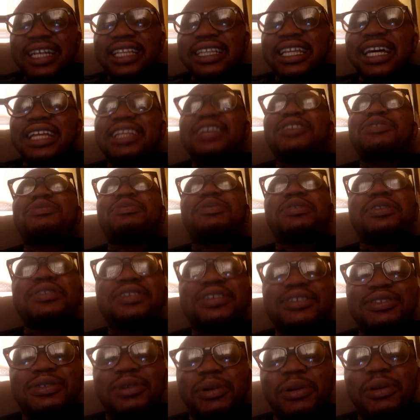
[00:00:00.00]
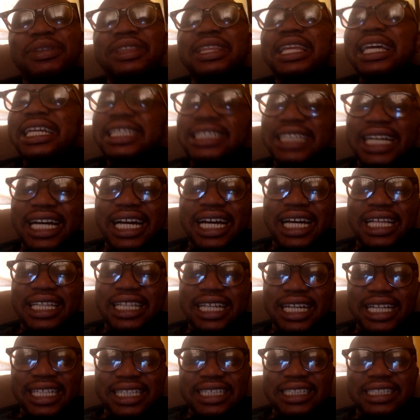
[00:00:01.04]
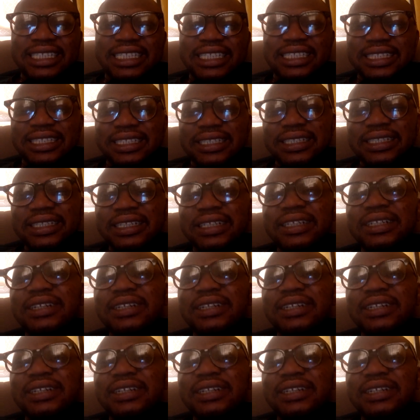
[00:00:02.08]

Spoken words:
That is what is called data analysis.